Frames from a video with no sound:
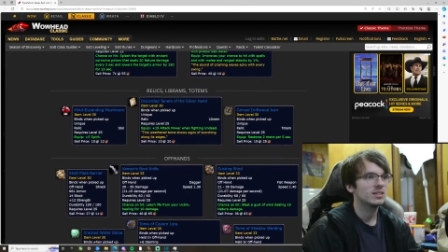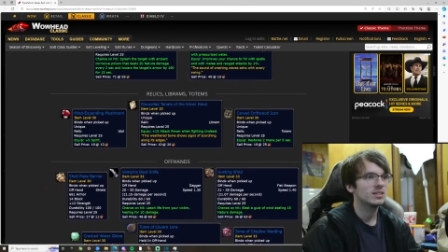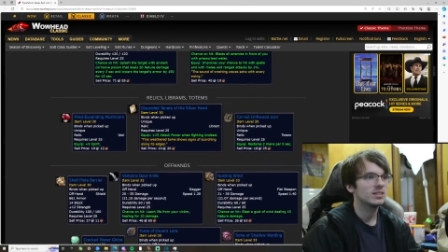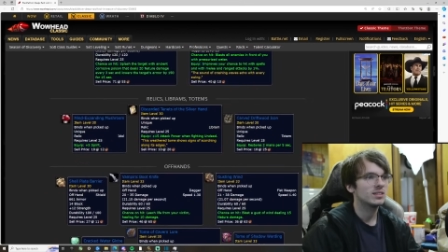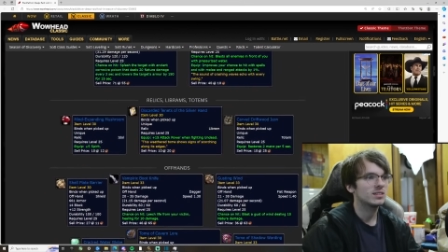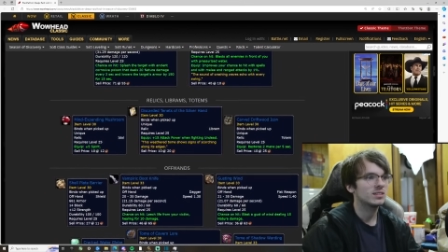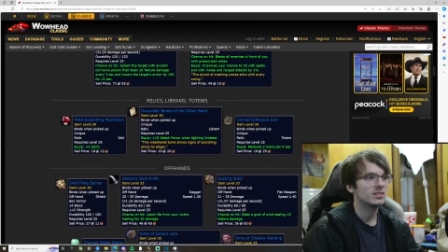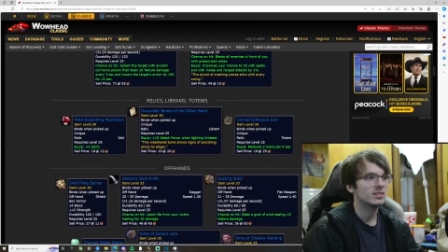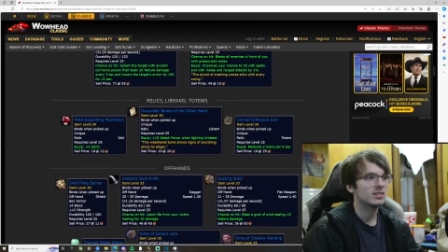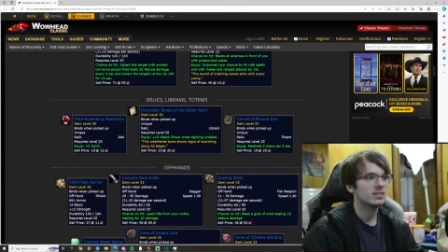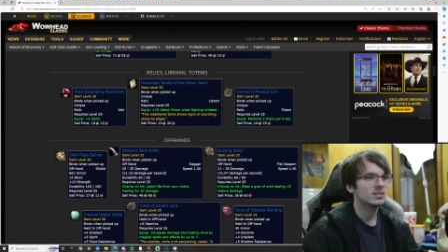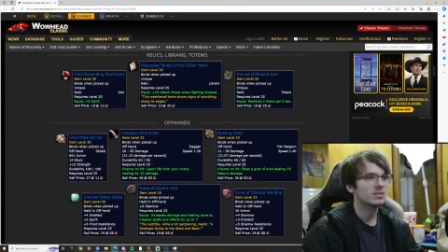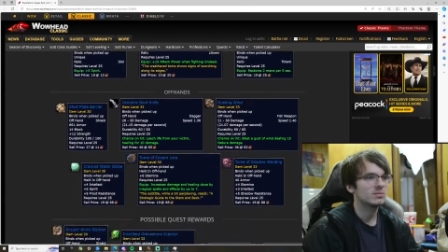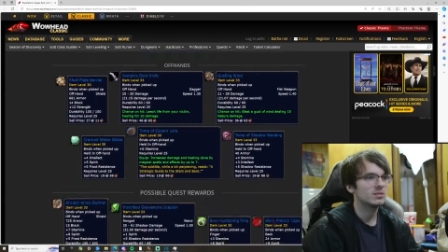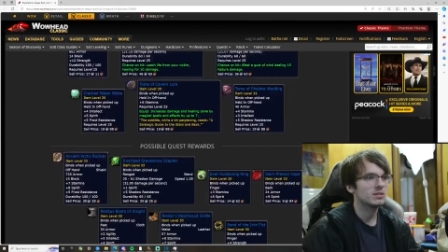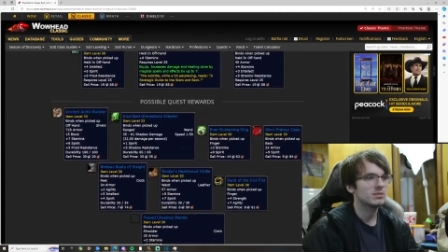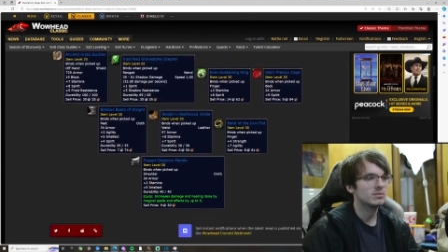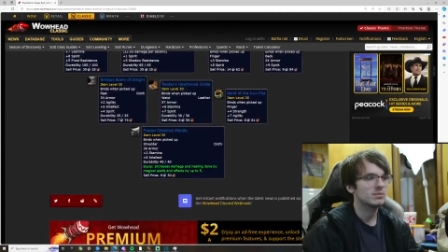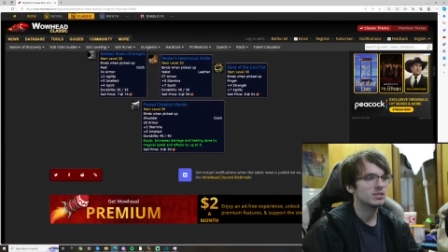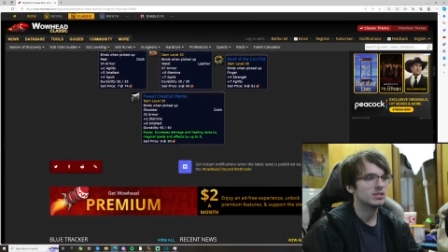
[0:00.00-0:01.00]
Yeah, so that's
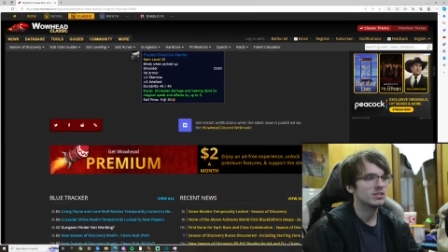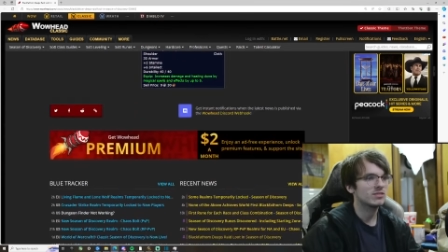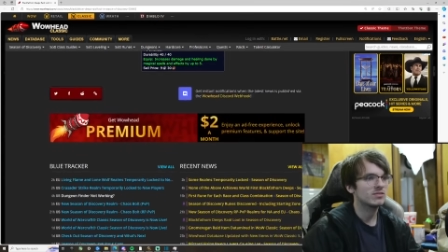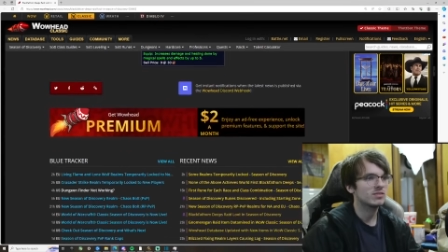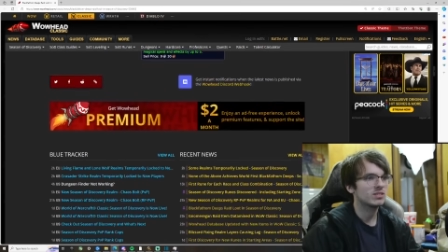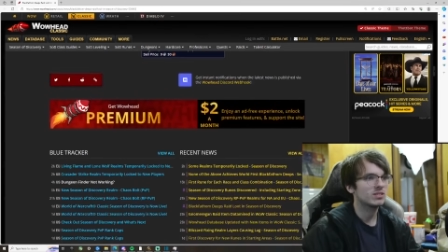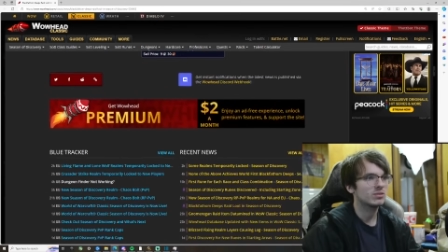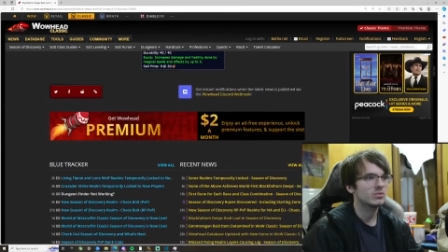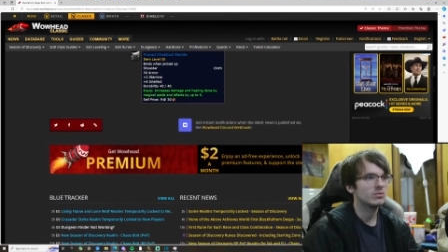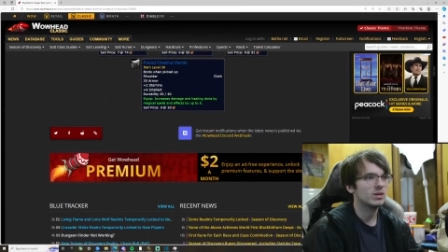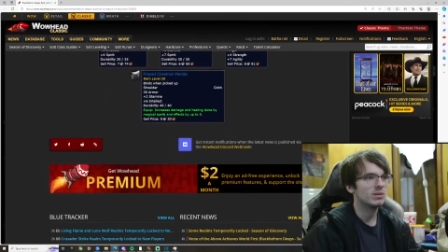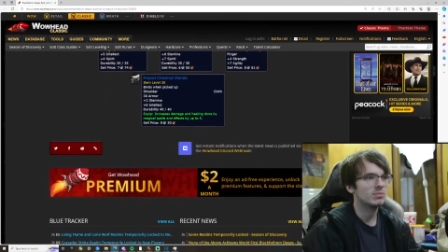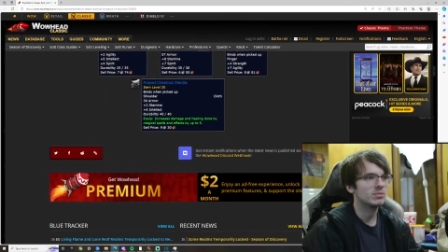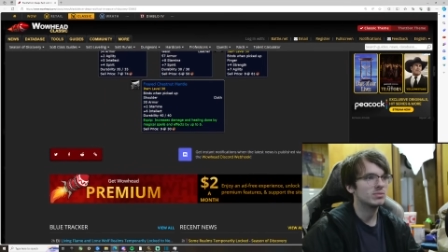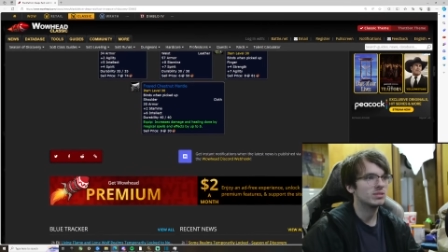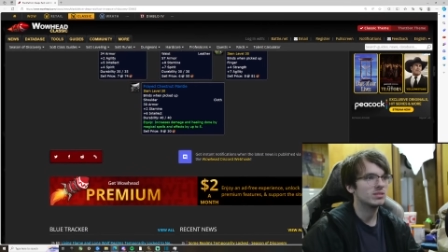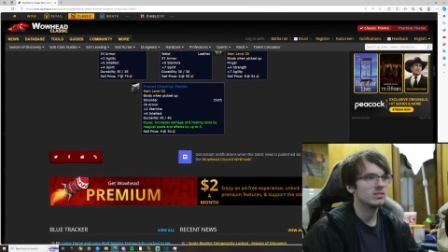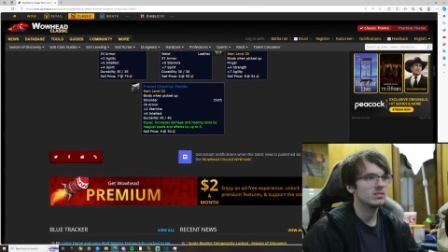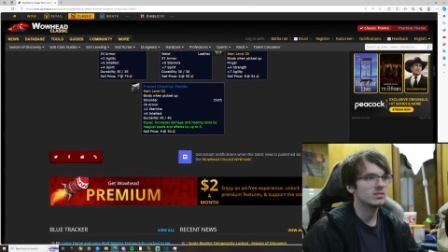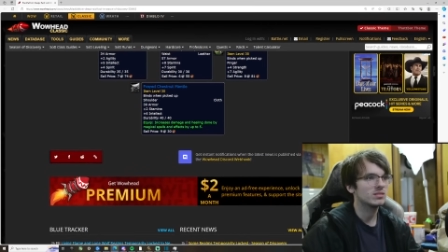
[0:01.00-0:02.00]
pretty much it for the
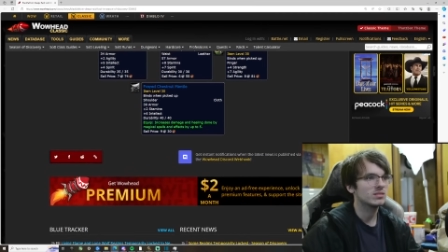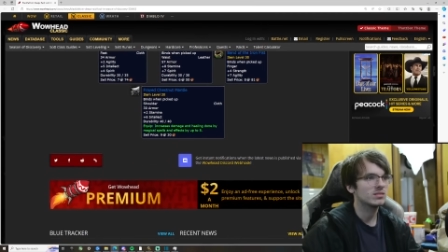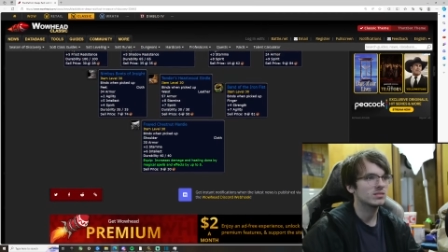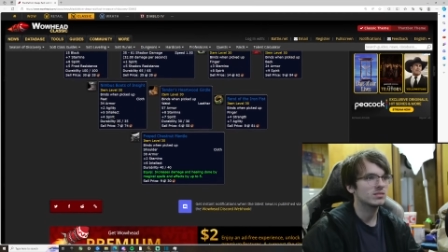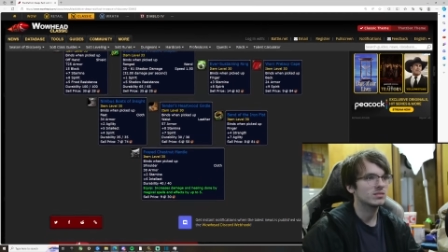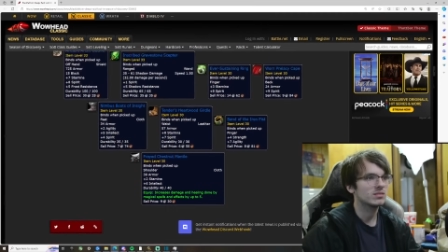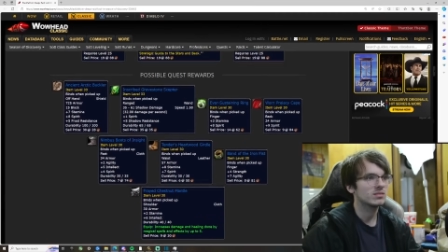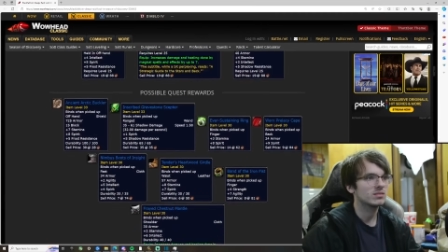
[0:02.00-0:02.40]
weapons.